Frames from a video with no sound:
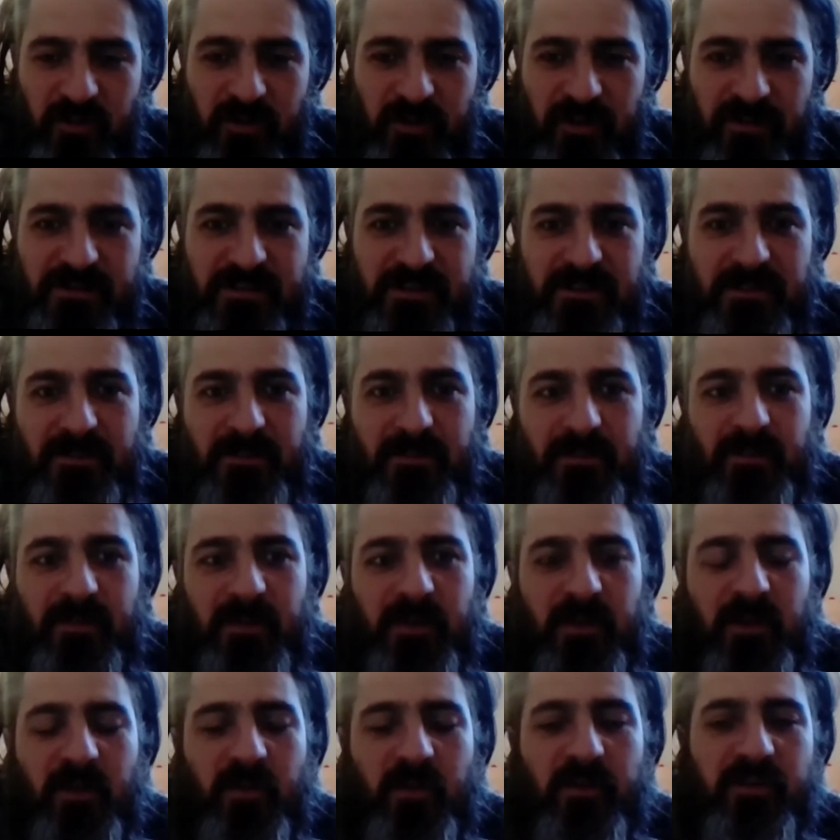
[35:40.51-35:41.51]
There's
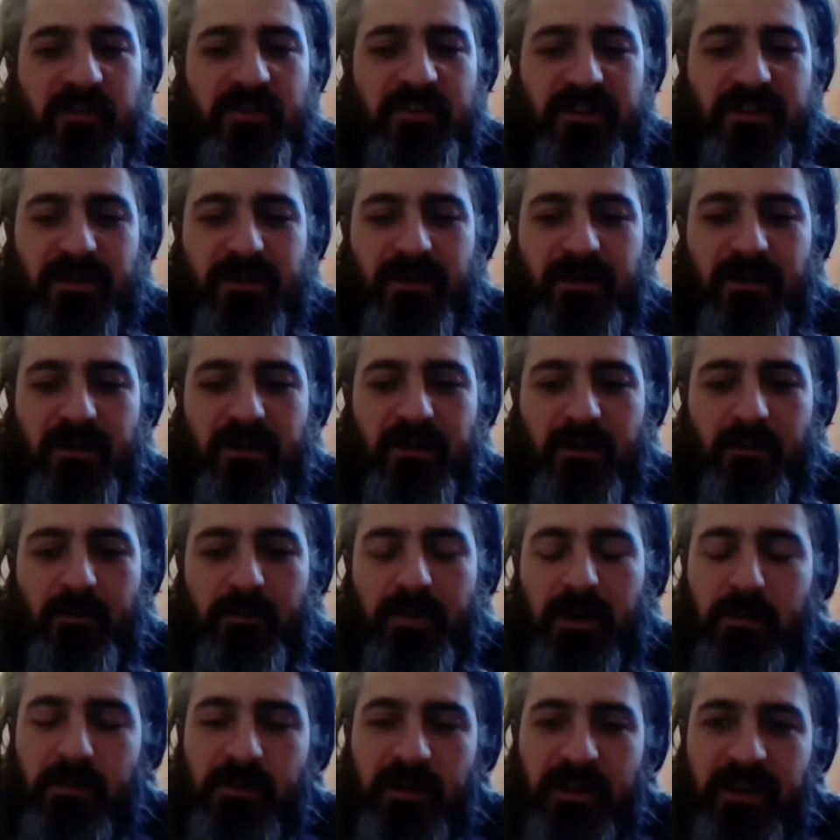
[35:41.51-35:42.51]
a
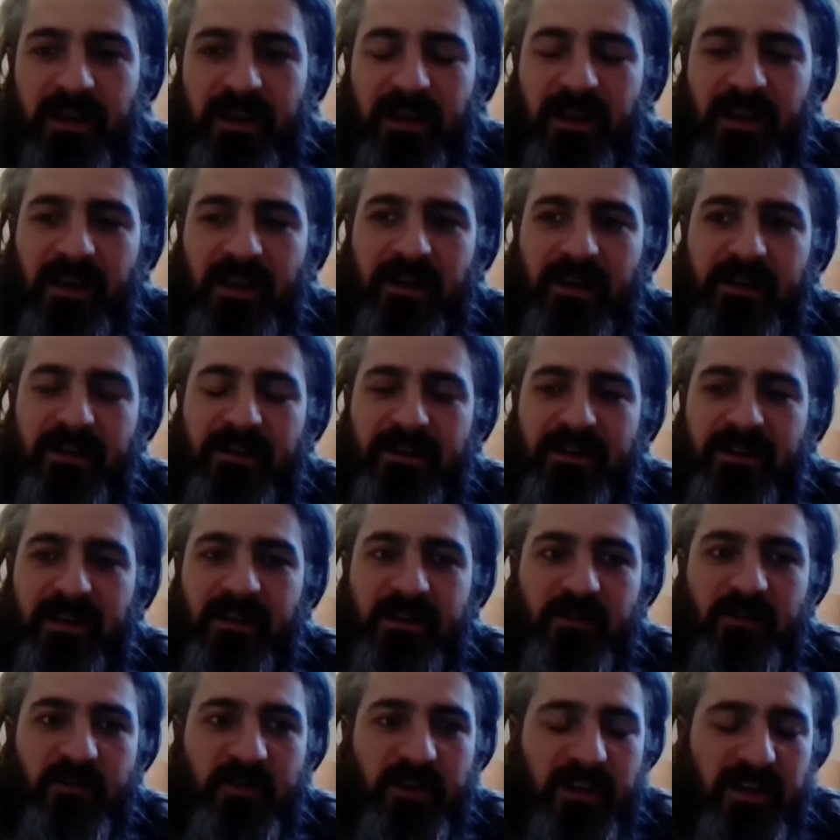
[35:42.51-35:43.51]
bubbling it and
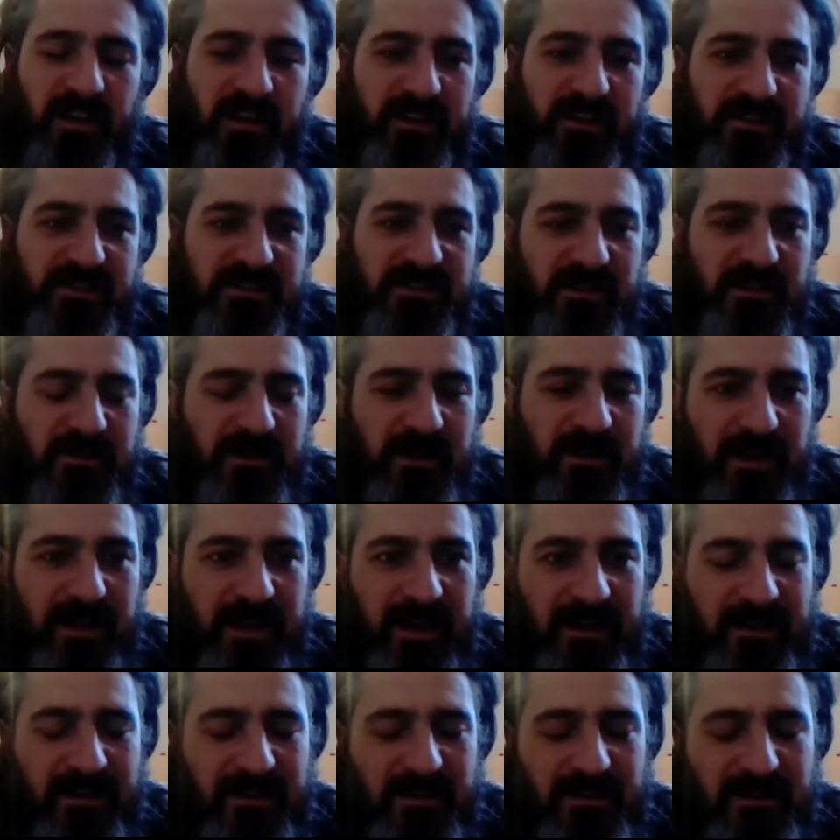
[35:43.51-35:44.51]
diluting it and stuff like
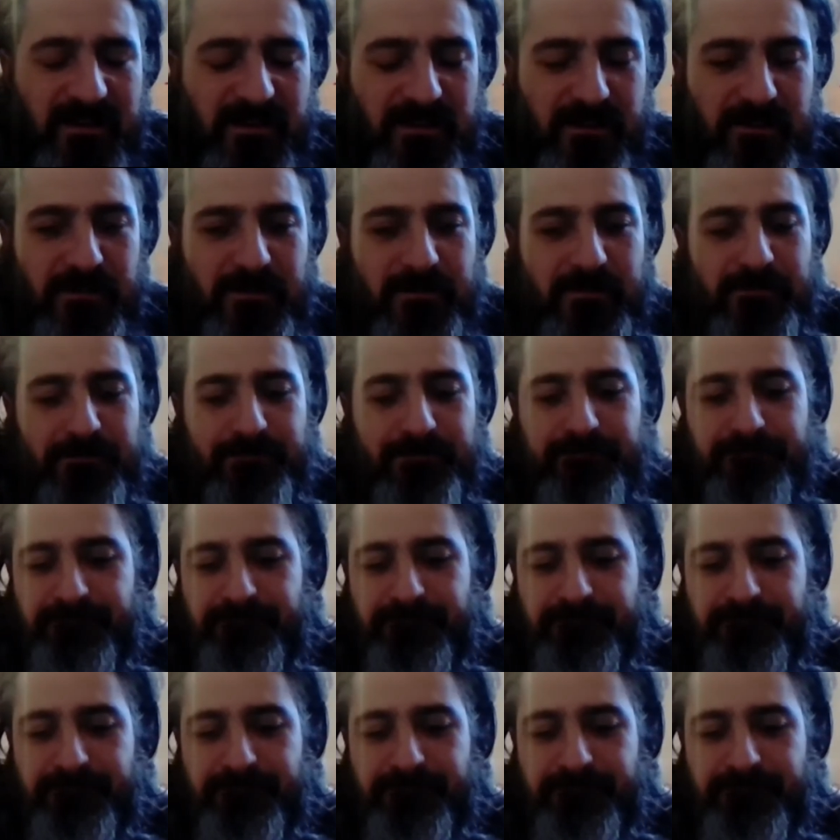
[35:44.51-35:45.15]
that to,